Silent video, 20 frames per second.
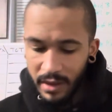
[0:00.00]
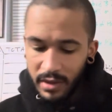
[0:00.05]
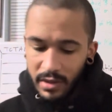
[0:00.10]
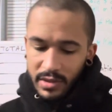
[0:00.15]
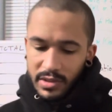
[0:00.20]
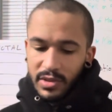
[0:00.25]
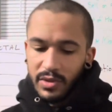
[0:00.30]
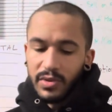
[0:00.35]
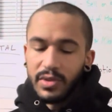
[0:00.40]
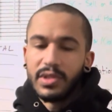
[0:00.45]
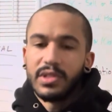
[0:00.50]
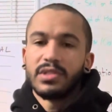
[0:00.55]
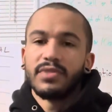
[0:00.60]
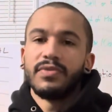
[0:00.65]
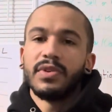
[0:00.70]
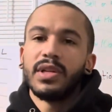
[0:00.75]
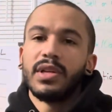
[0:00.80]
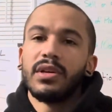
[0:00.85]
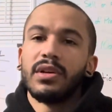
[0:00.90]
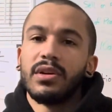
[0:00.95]
So in this
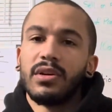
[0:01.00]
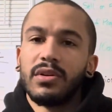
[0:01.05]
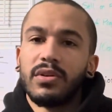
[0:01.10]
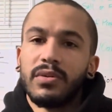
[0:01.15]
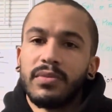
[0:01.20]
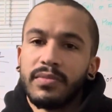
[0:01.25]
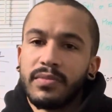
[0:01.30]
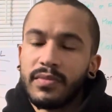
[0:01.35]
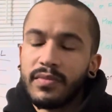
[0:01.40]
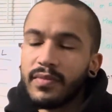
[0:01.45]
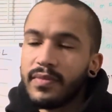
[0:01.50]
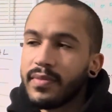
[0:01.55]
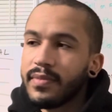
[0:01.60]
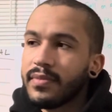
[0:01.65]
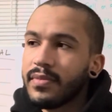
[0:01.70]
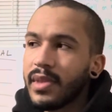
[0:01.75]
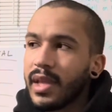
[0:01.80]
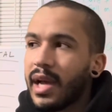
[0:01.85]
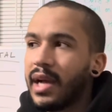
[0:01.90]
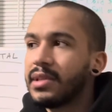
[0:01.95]
video,
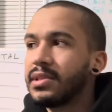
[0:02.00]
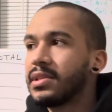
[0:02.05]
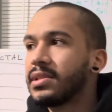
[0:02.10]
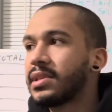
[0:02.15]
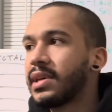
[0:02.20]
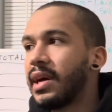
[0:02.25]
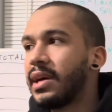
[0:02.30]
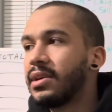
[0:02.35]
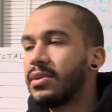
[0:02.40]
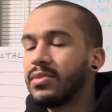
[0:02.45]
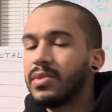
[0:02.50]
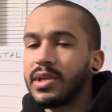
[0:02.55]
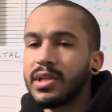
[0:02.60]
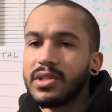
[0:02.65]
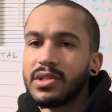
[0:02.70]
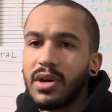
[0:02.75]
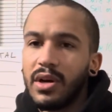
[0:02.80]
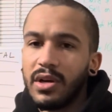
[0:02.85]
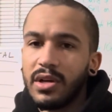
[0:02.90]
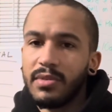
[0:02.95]
I just kind of want to
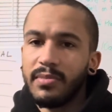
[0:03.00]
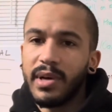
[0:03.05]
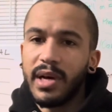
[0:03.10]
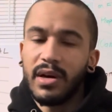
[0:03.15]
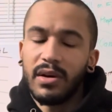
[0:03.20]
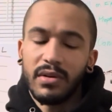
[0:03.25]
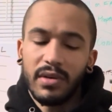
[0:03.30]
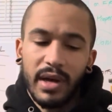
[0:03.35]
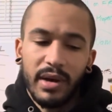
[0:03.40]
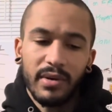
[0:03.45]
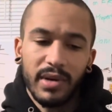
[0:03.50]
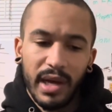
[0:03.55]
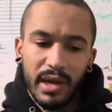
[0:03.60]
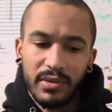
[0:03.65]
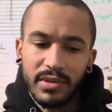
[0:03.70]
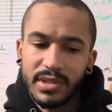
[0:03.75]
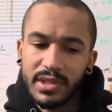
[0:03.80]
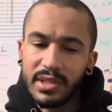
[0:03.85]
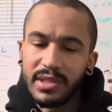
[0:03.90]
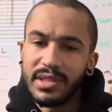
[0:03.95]
talk about, I
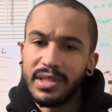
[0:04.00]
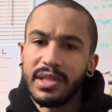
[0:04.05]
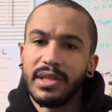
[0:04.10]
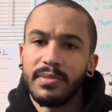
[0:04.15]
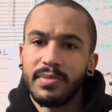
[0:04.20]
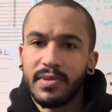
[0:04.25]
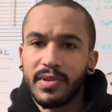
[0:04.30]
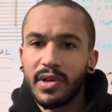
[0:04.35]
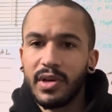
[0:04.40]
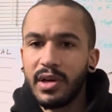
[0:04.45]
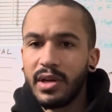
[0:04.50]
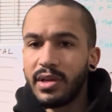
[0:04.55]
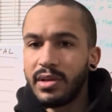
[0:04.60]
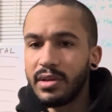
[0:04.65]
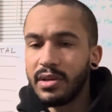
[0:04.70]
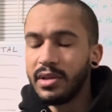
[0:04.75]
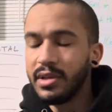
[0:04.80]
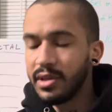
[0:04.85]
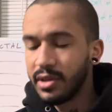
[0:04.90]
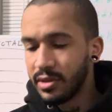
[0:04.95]
was in deep thought,
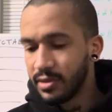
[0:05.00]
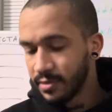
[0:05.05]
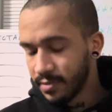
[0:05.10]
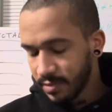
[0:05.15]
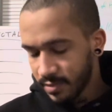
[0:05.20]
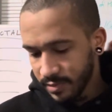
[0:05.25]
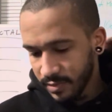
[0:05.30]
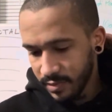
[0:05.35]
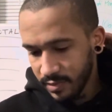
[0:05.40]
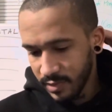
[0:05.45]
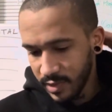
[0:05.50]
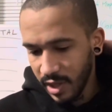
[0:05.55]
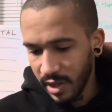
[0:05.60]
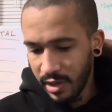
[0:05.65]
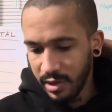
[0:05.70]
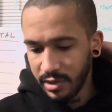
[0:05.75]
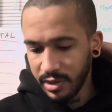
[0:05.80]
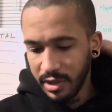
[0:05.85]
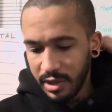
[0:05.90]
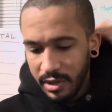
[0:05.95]
you know,
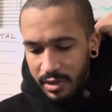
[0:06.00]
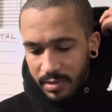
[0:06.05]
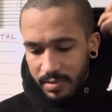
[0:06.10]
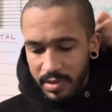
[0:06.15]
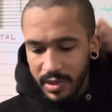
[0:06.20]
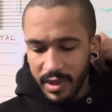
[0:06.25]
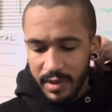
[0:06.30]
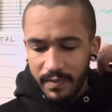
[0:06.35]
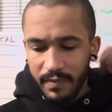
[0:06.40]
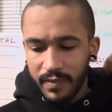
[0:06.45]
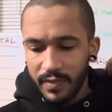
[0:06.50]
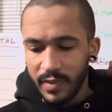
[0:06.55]
earlier, but